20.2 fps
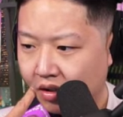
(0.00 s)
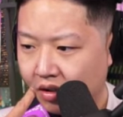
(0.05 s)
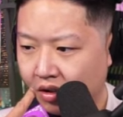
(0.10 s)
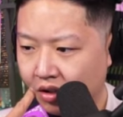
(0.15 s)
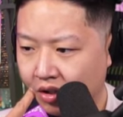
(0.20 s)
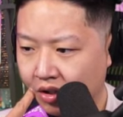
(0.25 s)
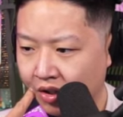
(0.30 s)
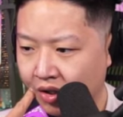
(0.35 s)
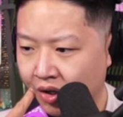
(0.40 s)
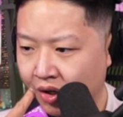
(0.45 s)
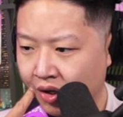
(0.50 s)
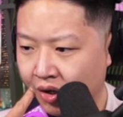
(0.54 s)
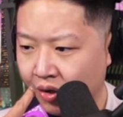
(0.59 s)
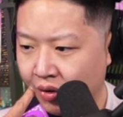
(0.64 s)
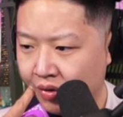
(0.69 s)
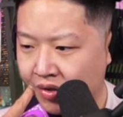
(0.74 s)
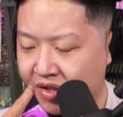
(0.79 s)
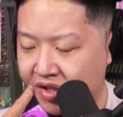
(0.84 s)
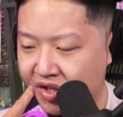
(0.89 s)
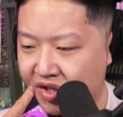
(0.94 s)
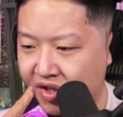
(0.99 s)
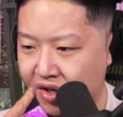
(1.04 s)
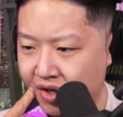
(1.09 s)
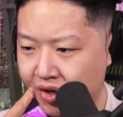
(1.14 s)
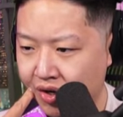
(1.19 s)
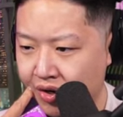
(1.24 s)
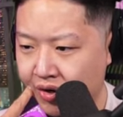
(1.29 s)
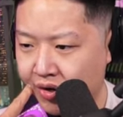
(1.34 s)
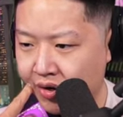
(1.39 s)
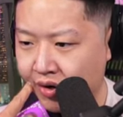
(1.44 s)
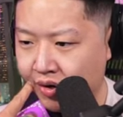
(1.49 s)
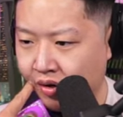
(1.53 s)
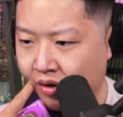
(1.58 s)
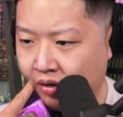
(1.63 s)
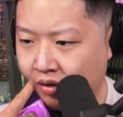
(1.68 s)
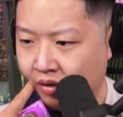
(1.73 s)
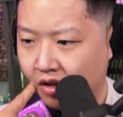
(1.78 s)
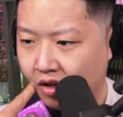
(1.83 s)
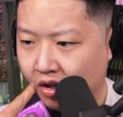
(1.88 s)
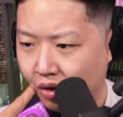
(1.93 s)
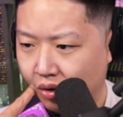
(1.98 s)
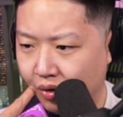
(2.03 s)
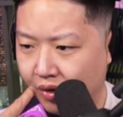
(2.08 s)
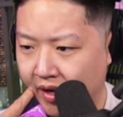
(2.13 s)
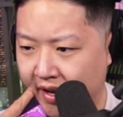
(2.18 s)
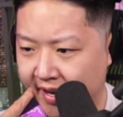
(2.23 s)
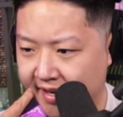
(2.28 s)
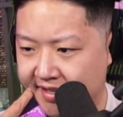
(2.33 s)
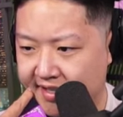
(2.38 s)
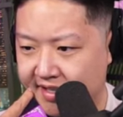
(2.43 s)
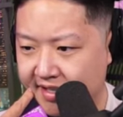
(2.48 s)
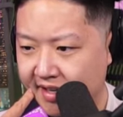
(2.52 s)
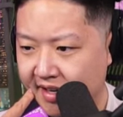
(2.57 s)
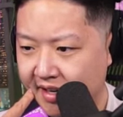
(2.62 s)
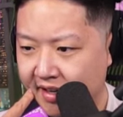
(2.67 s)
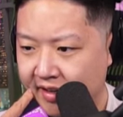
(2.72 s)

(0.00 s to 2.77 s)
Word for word: Lou, Stu. Who dis?